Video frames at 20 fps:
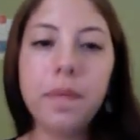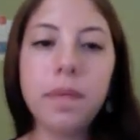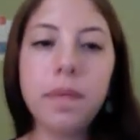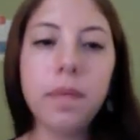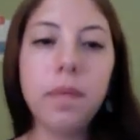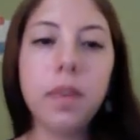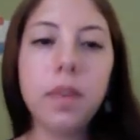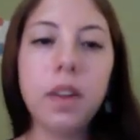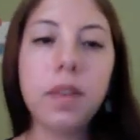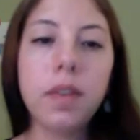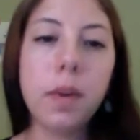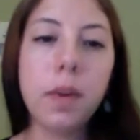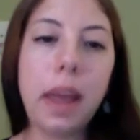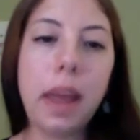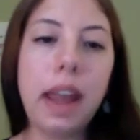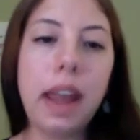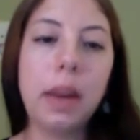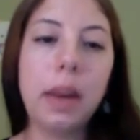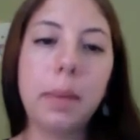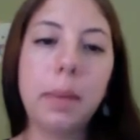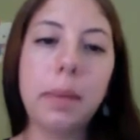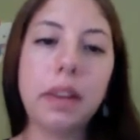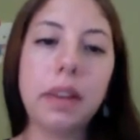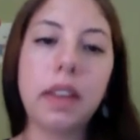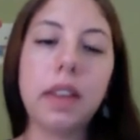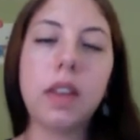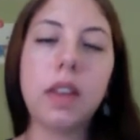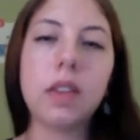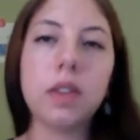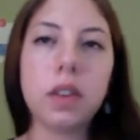for pain, but then
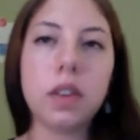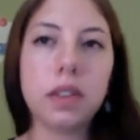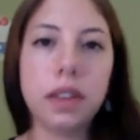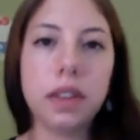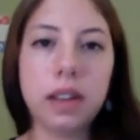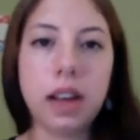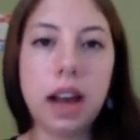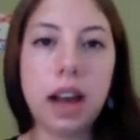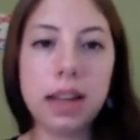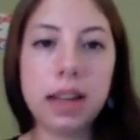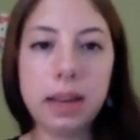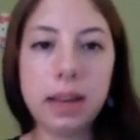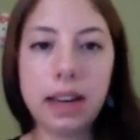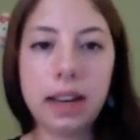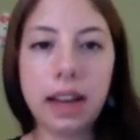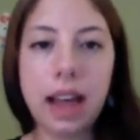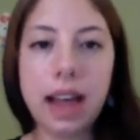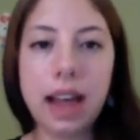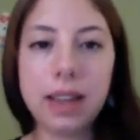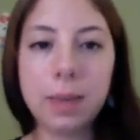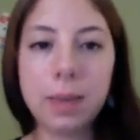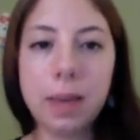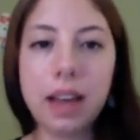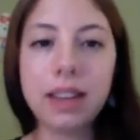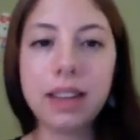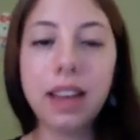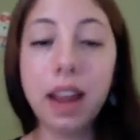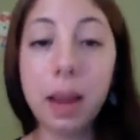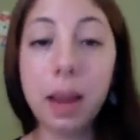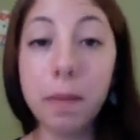there's also the cosmetic aspect.
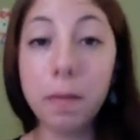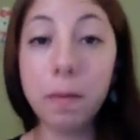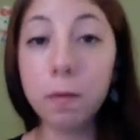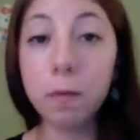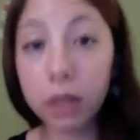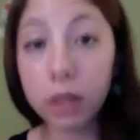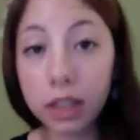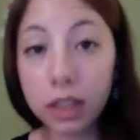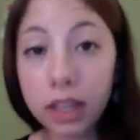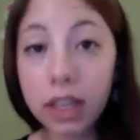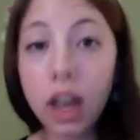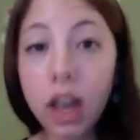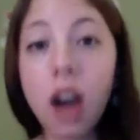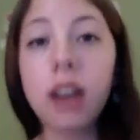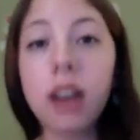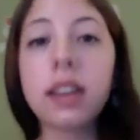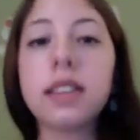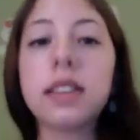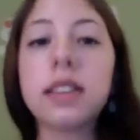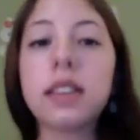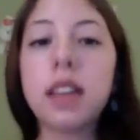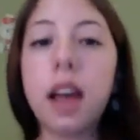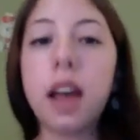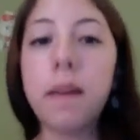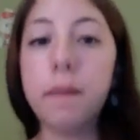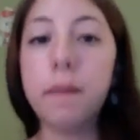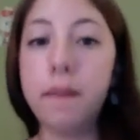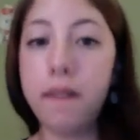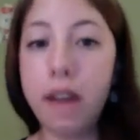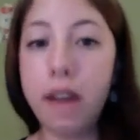And I'm really, honestly, I'm
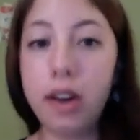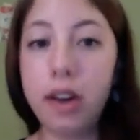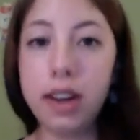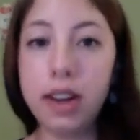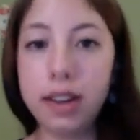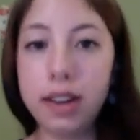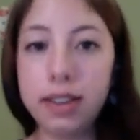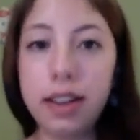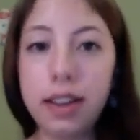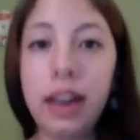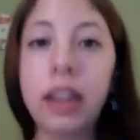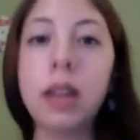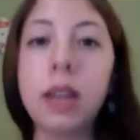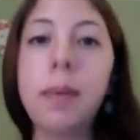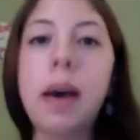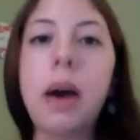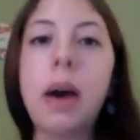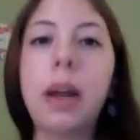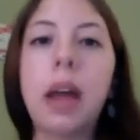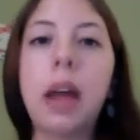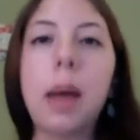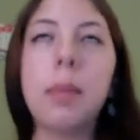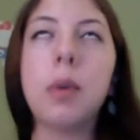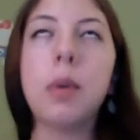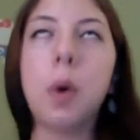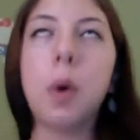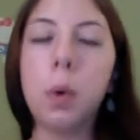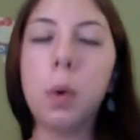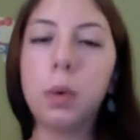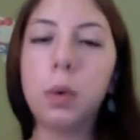very excited about it. I'm
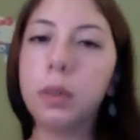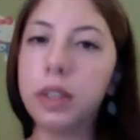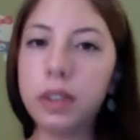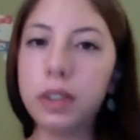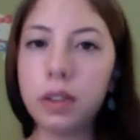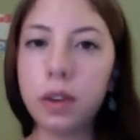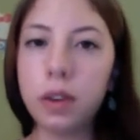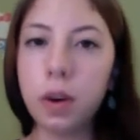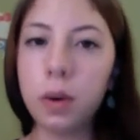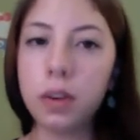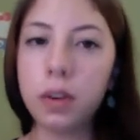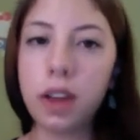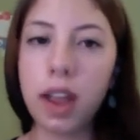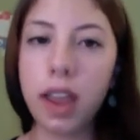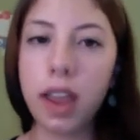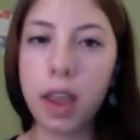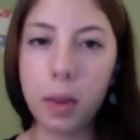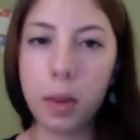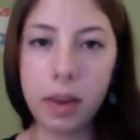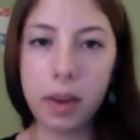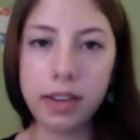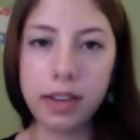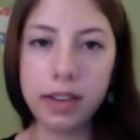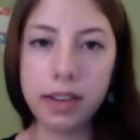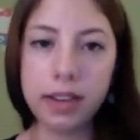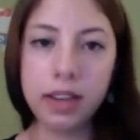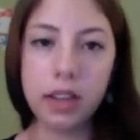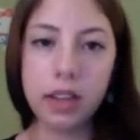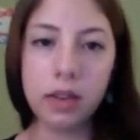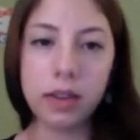totally stoked. I can't wait to see
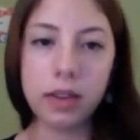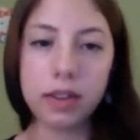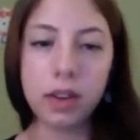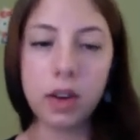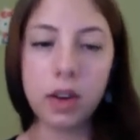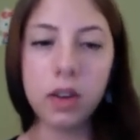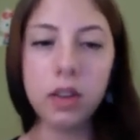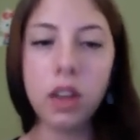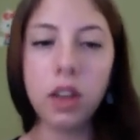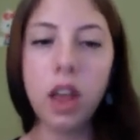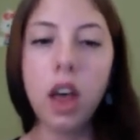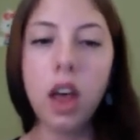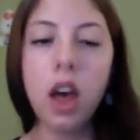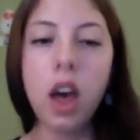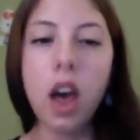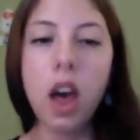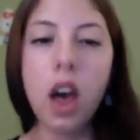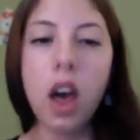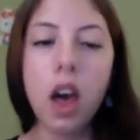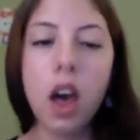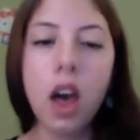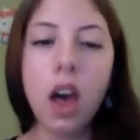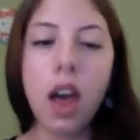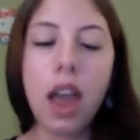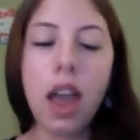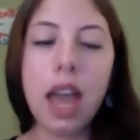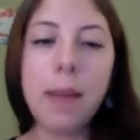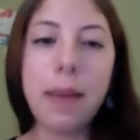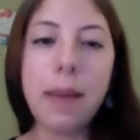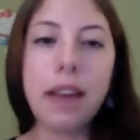the result.
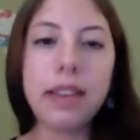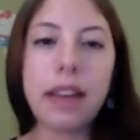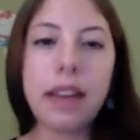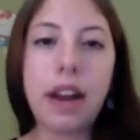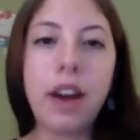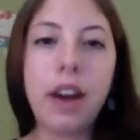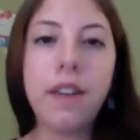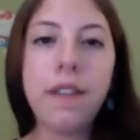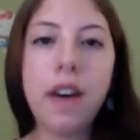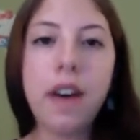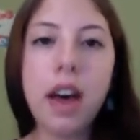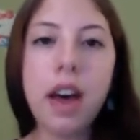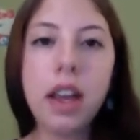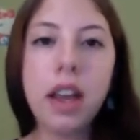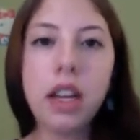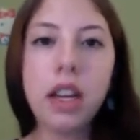Am I terrified?